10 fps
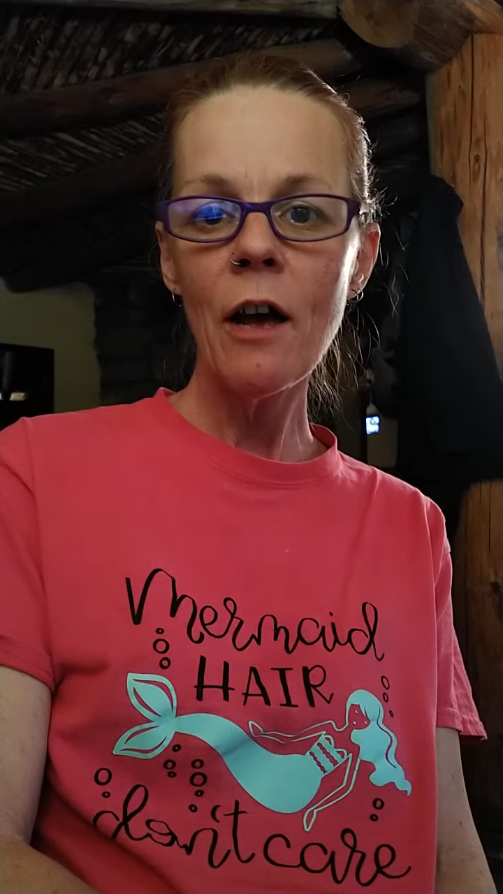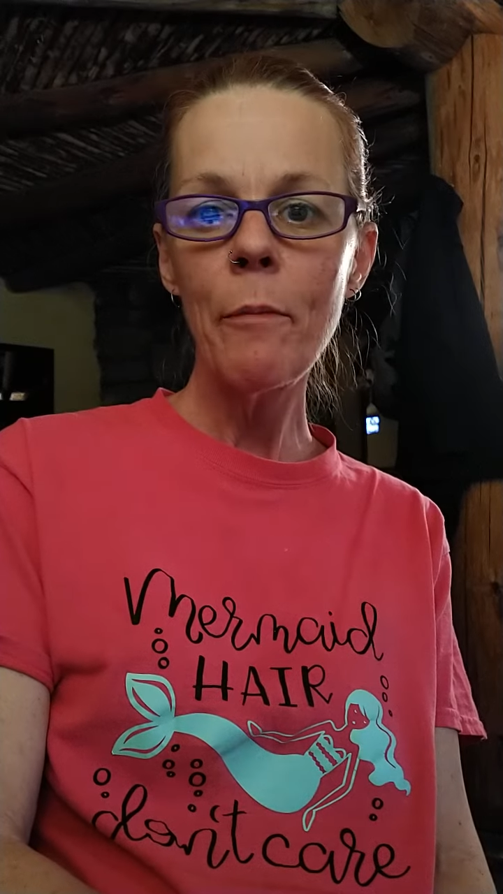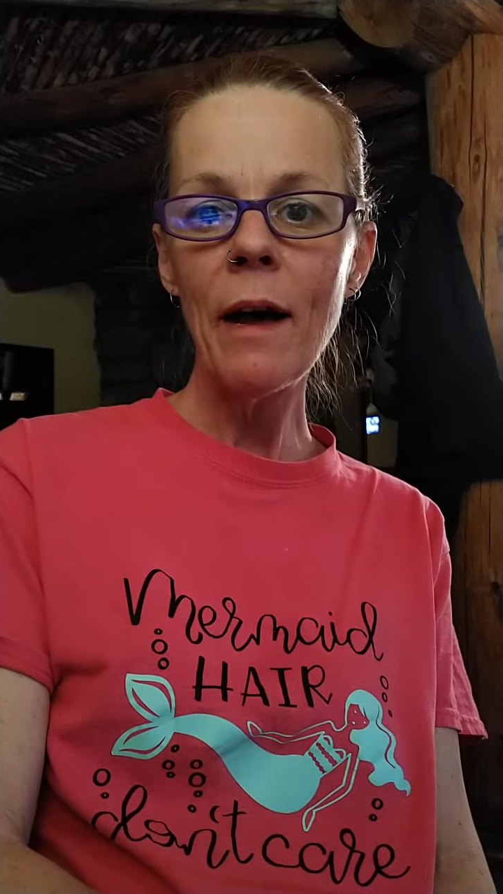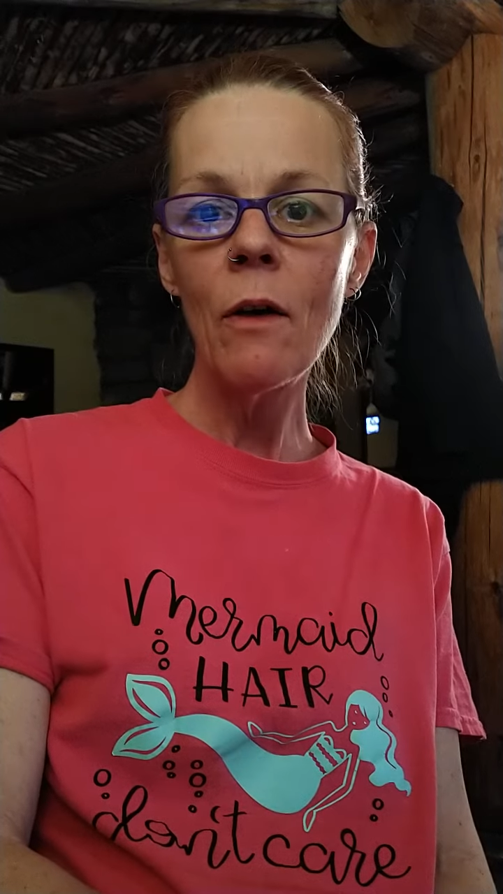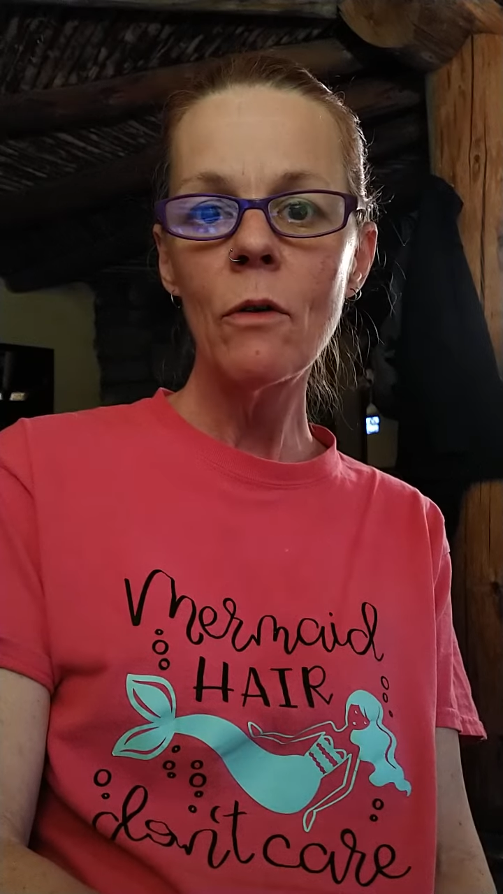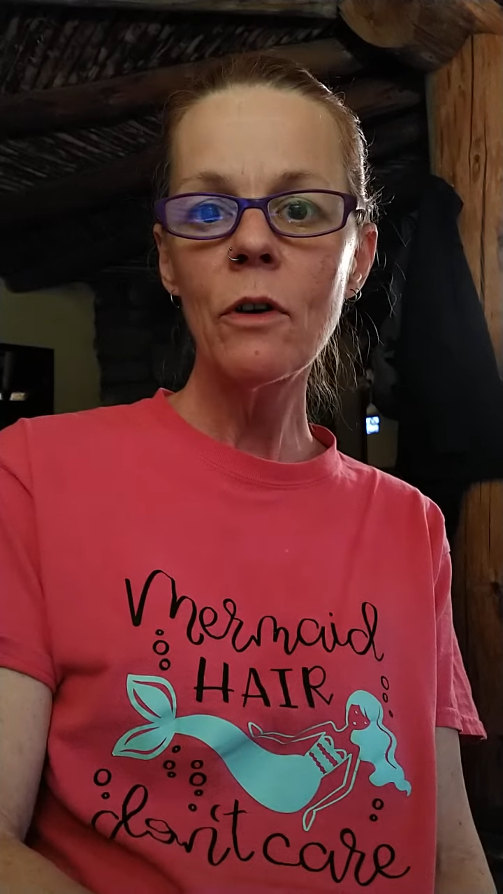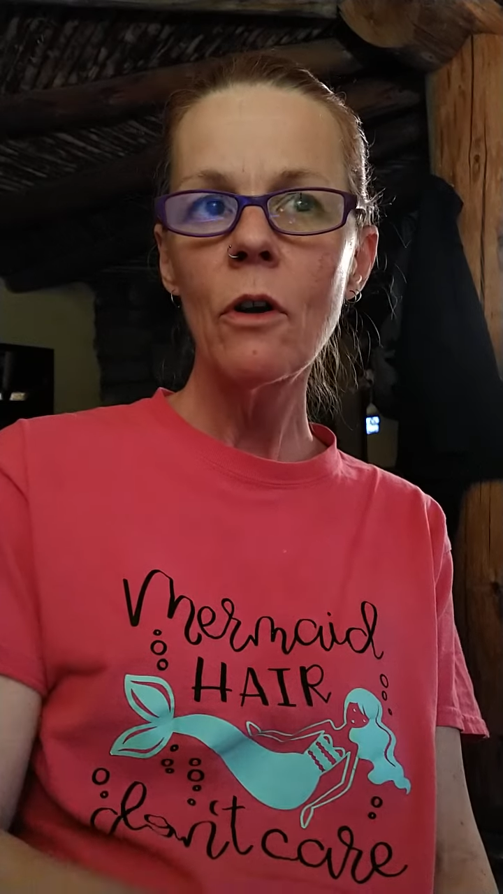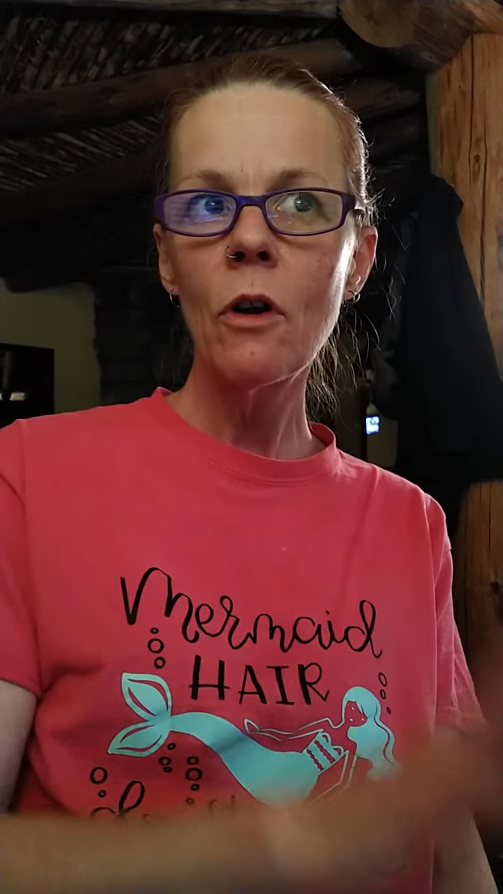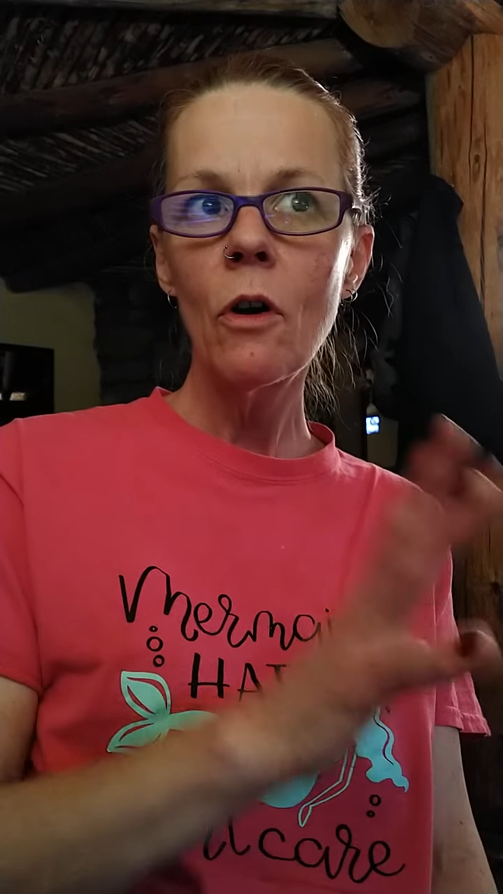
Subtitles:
about